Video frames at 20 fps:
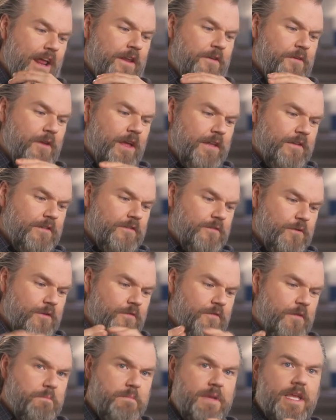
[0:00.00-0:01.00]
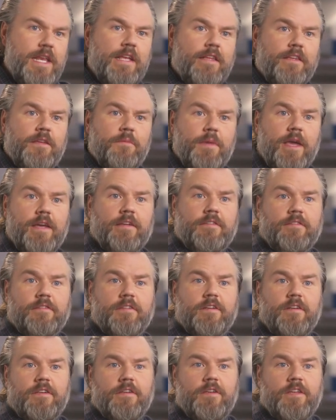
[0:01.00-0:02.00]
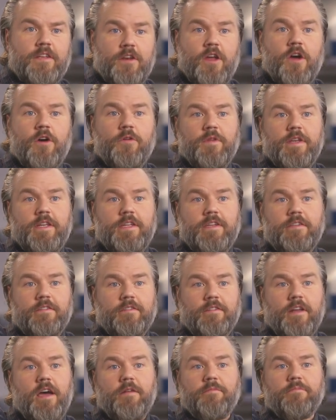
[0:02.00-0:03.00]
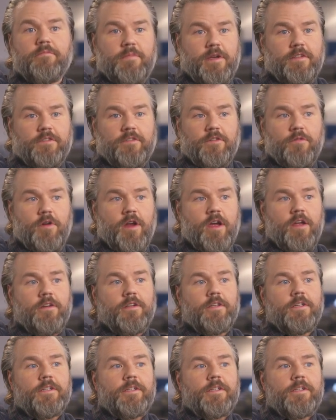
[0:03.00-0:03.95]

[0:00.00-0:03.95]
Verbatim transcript: and, and sort of immediately makes it known that he's not messing around